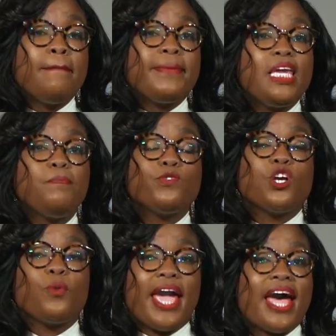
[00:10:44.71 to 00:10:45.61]
people
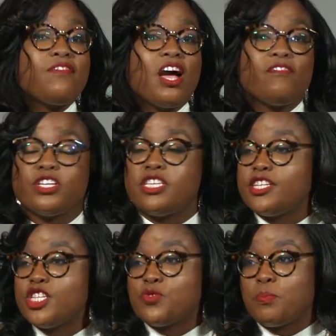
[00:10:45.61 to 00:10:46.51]
don't have
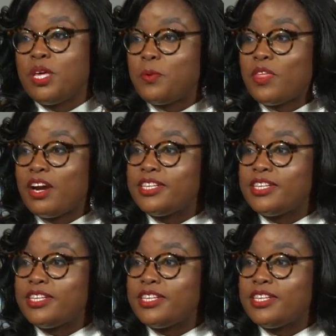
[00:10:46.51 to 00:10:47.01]
conversations with people that